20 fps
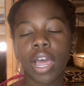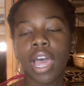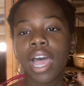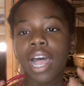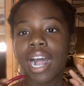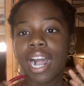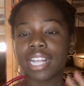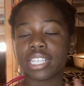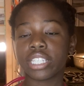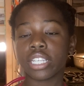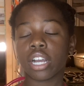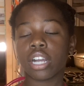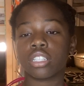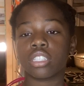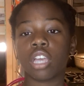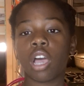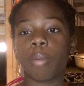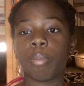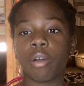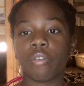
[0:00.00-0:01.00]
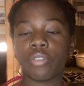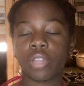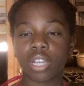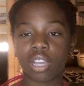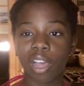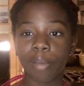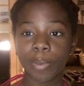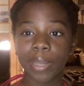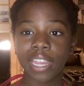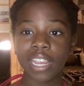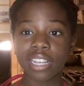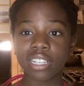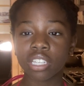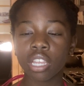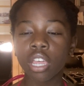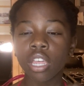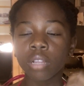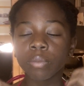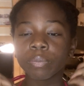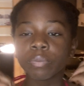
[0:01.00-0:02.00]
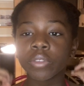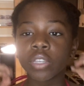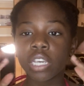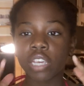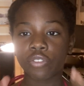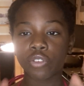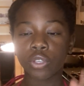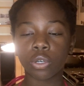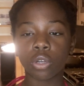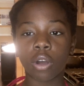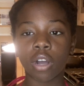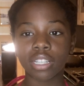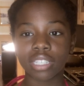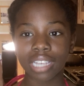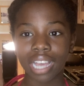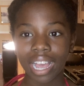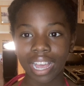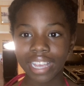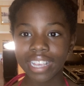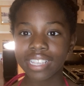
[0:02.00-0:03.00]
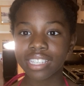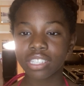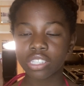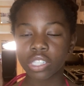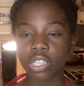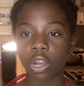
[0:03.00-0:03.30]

icing on top of the cupcakes. If you know how to ice,